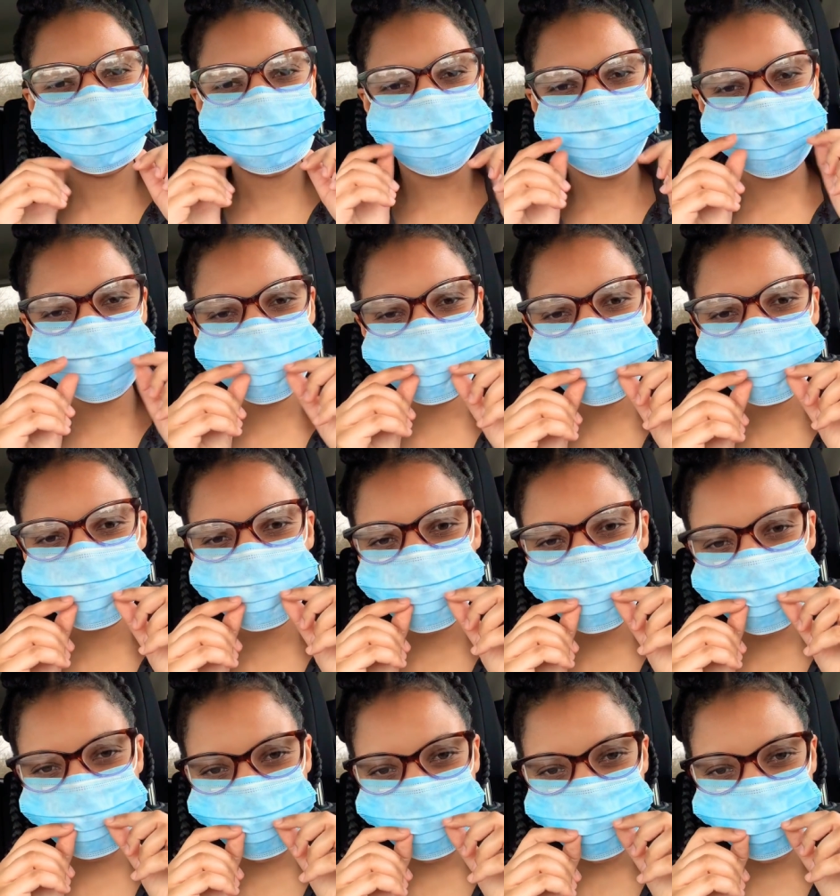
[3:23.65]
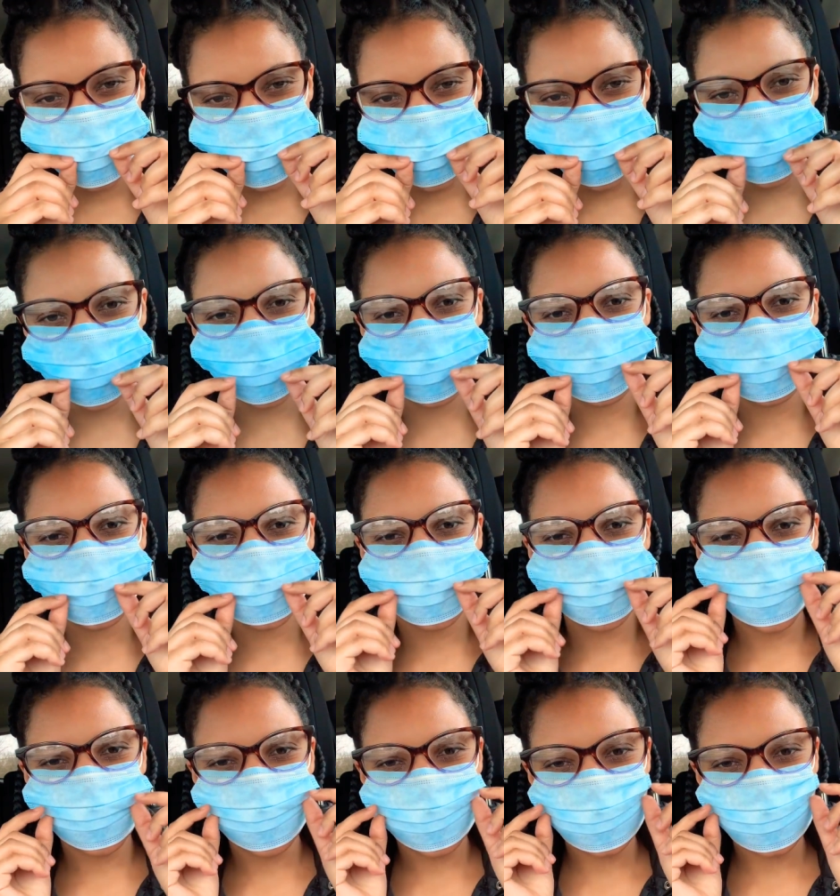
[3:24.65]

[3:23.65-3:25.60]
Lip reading: Now, this is one that I did use, so maybe